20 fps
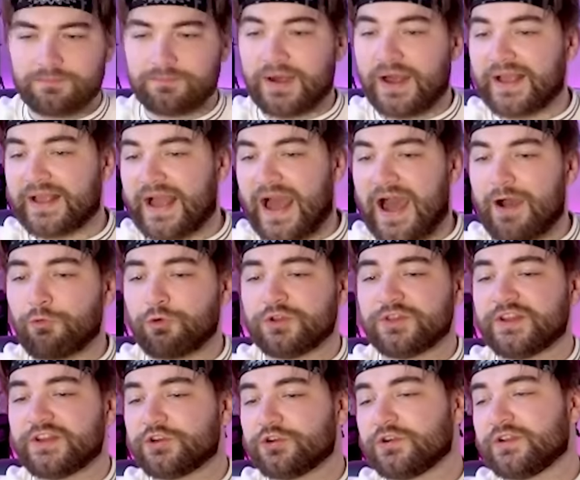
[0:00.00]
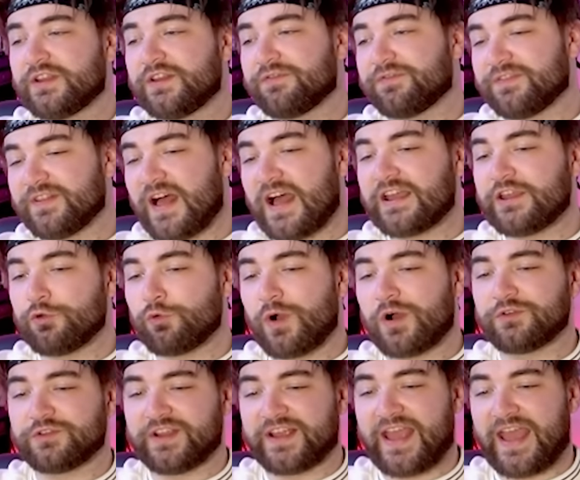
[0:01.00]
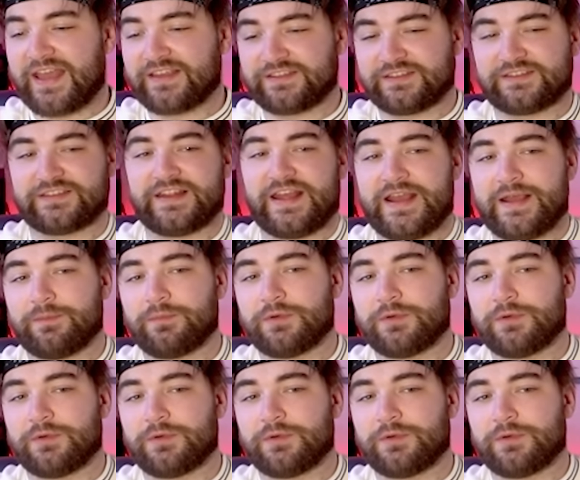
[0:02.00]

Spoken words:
Mike, I will literally fly you out to Kazakhstan,